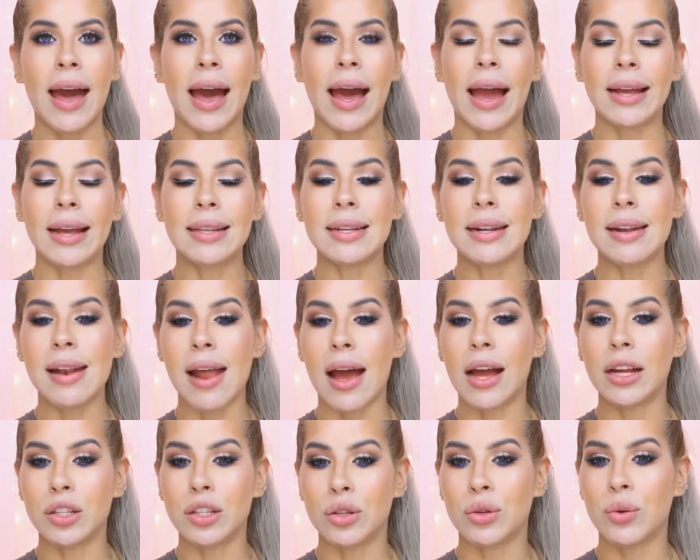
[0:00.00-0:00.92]
I did
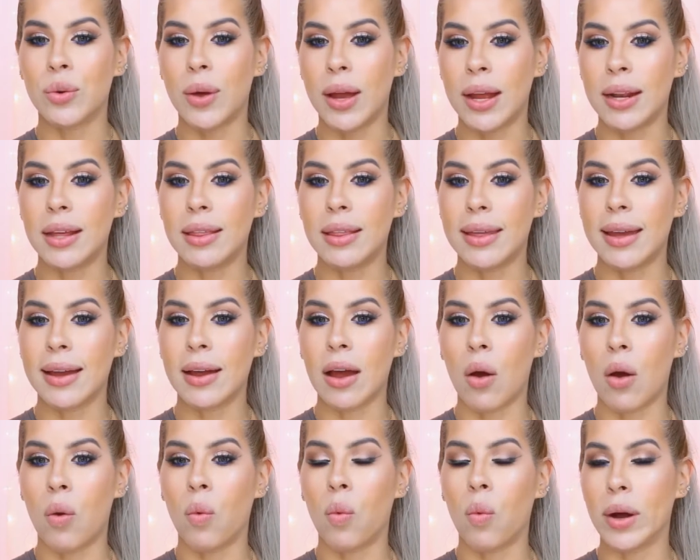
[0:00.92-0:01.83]
not do anything
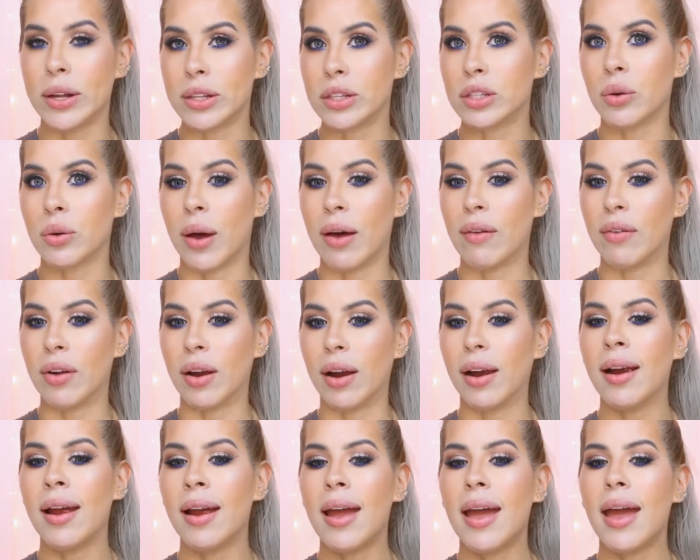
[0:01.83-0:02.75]

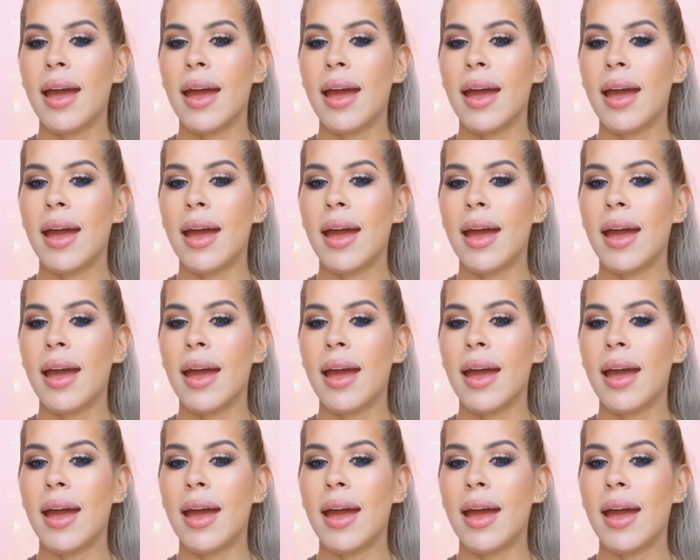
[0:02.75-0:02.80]
whatsoever.